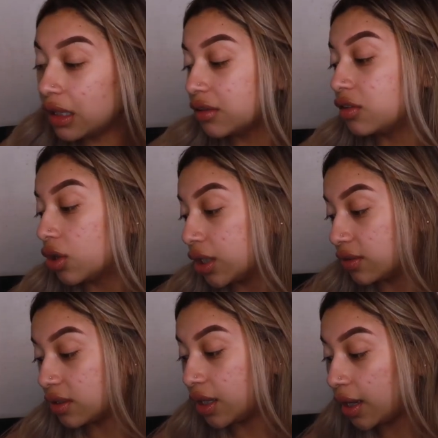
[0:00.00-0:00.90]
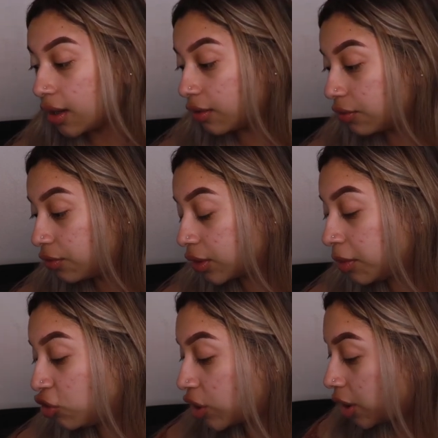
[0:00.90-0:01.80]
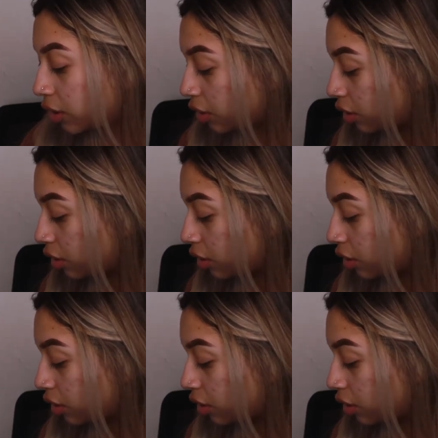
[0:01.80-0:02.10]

that's the darkest I have. Let me check.